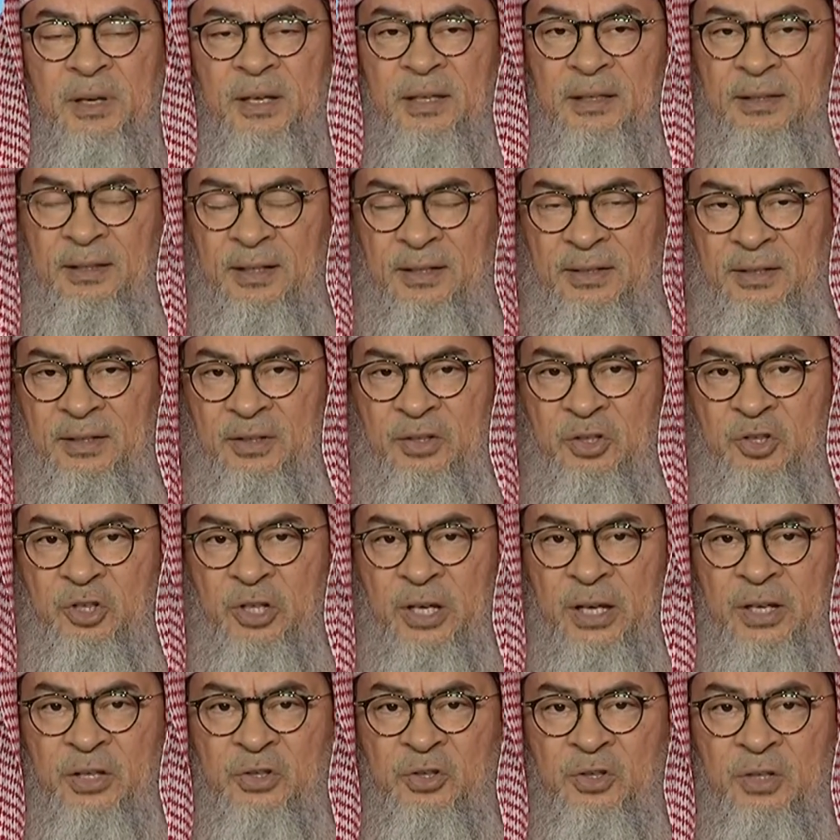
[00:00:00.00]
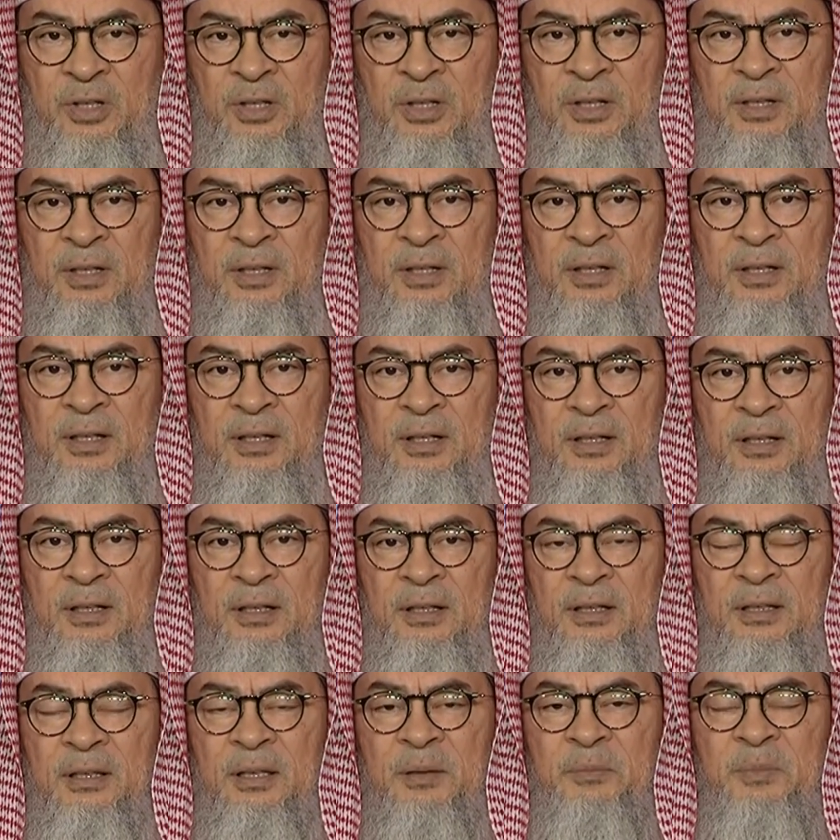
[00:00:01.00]
It doesn't change
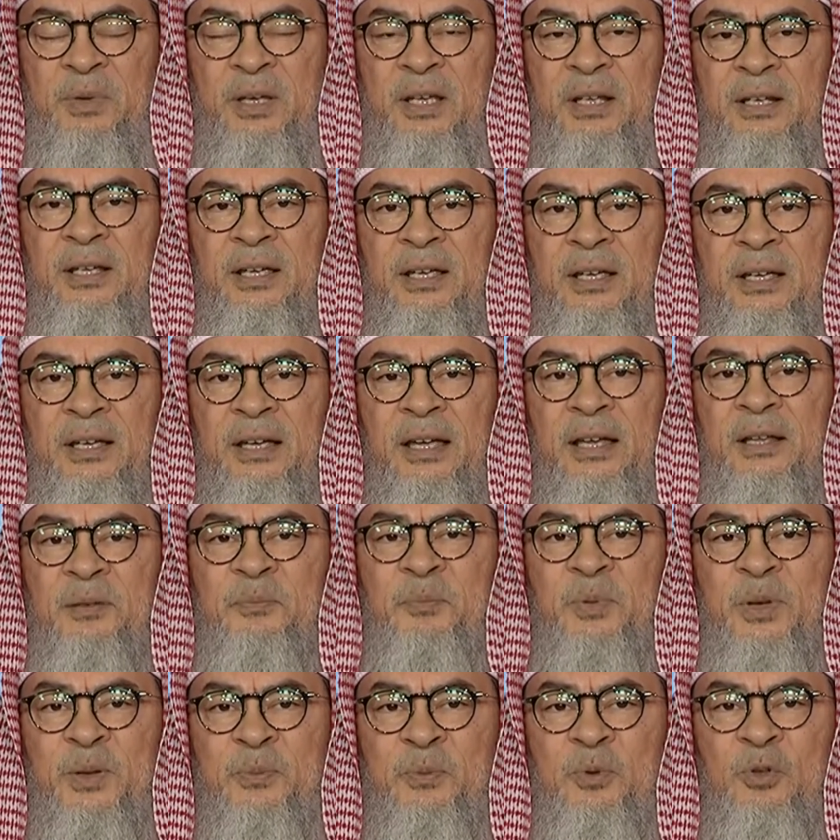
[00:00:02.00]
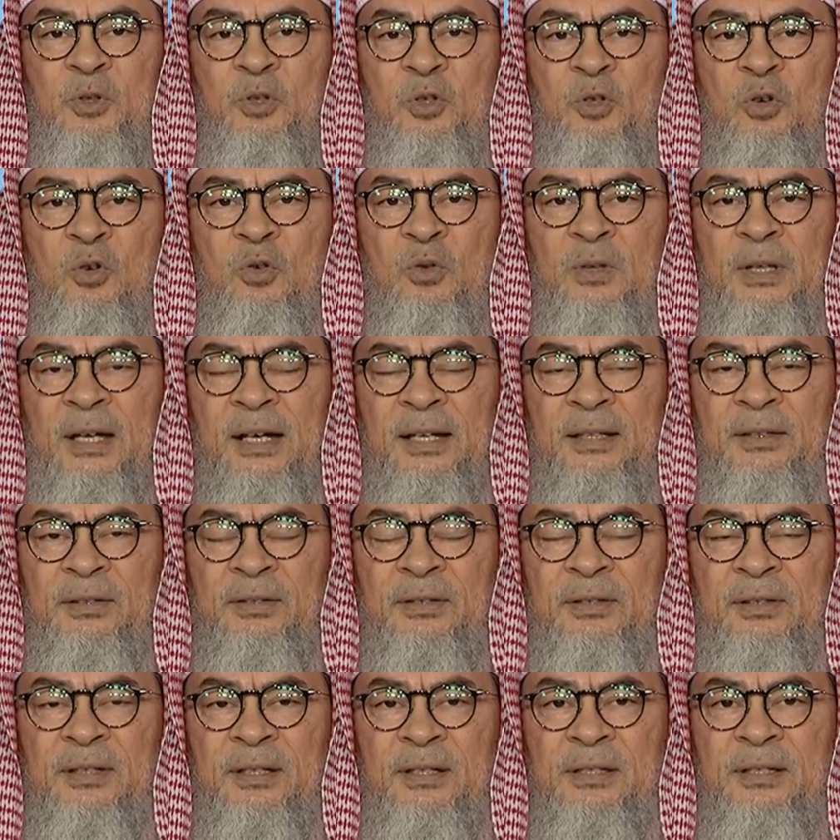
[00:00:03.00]
Uh, the meaning, and people know that
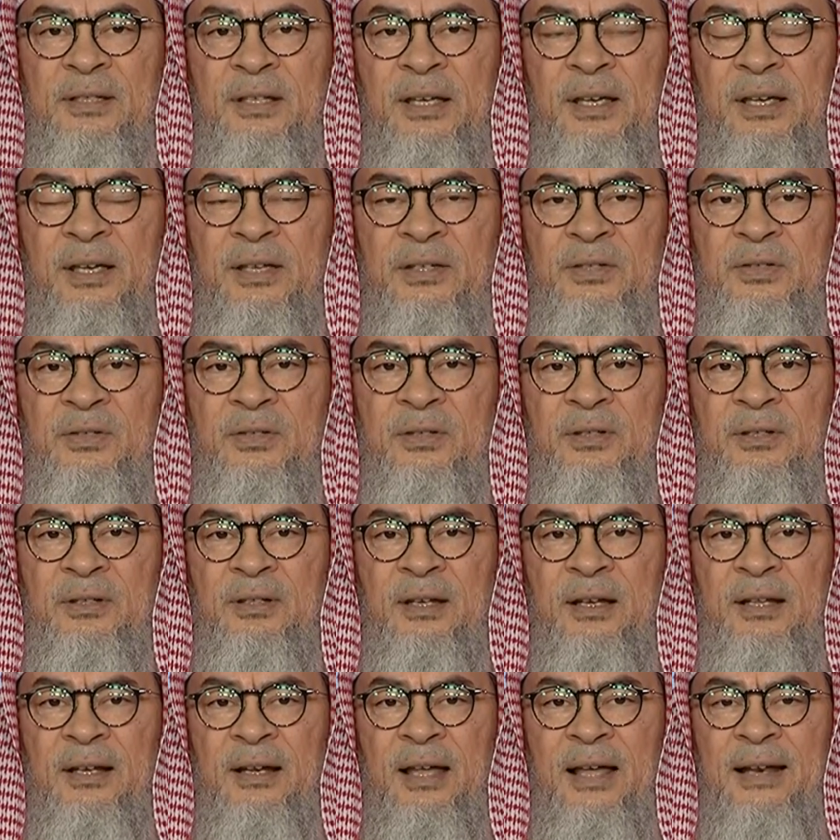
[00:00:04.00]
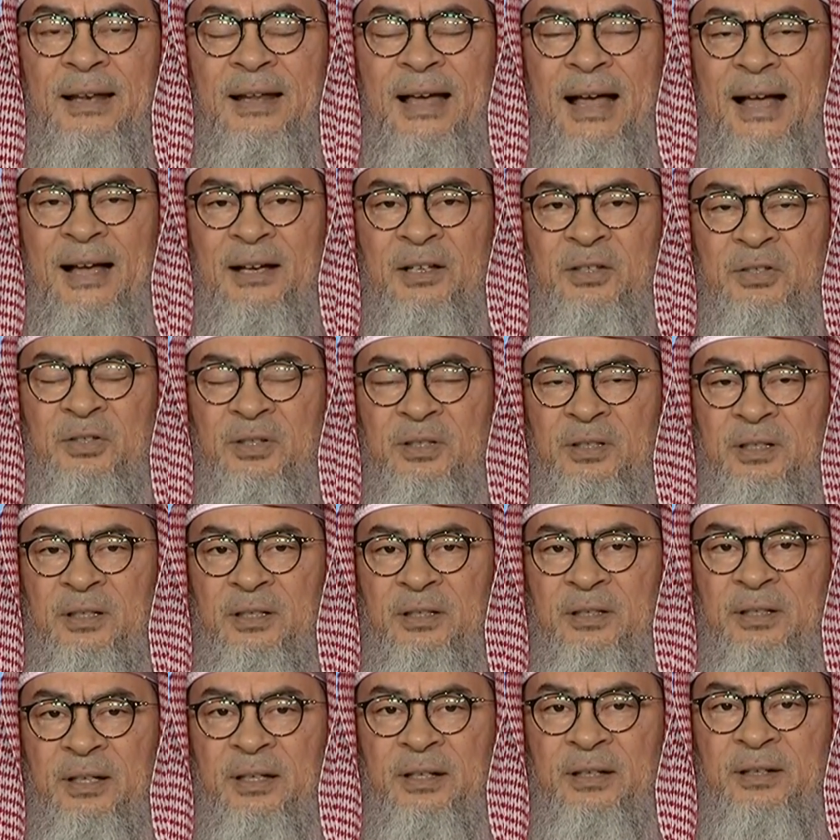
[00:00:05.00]
this is an, an
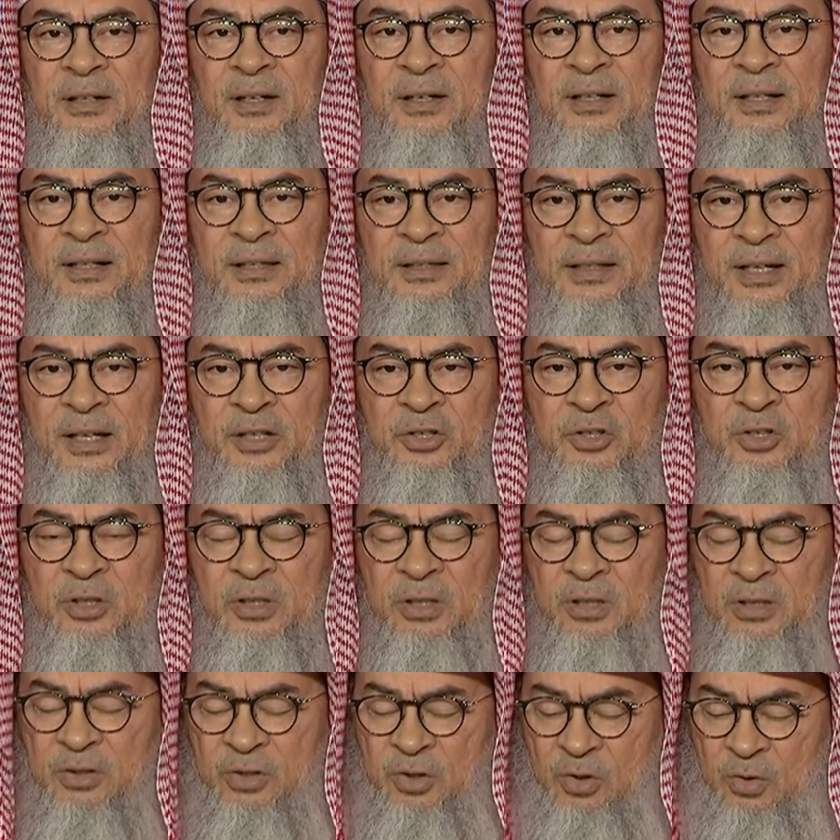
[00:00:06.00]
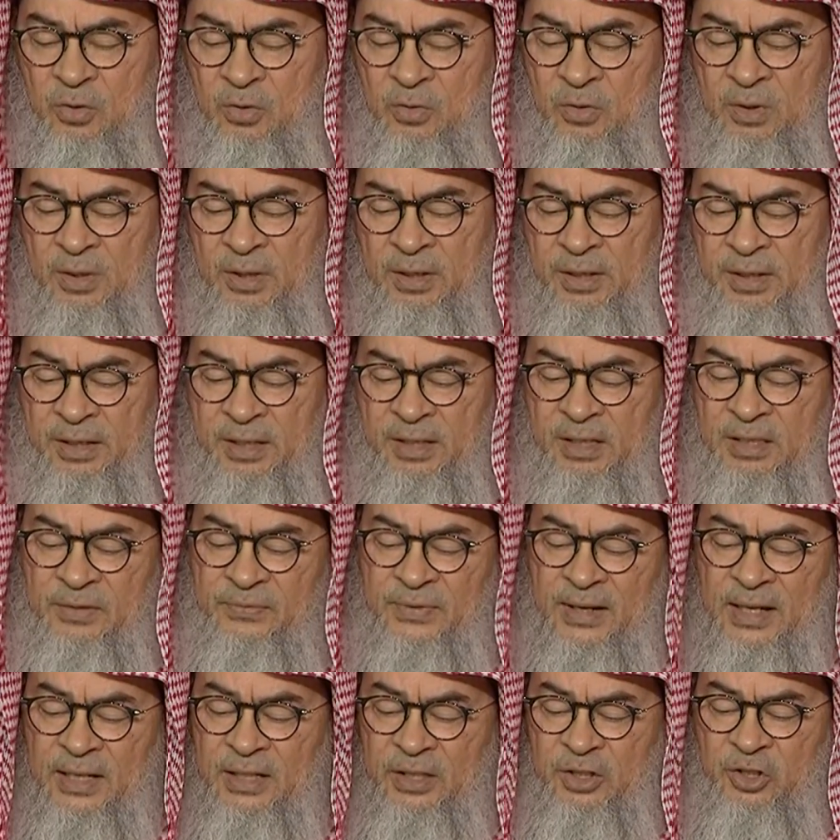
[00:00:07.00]
accident and not intentional, so it is
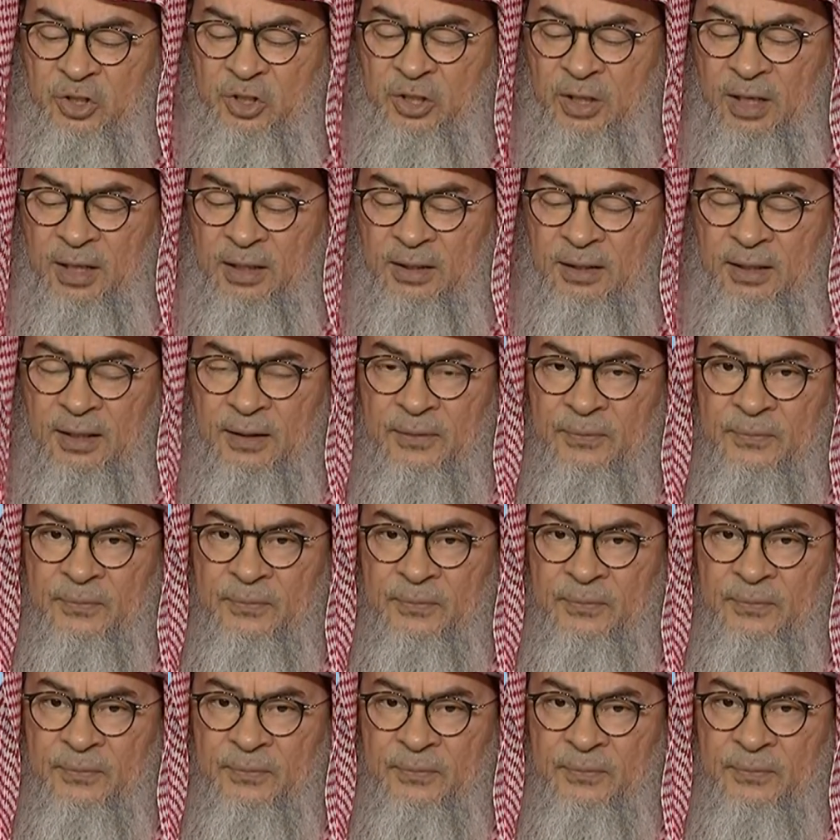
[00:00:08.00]
valid, inshallah.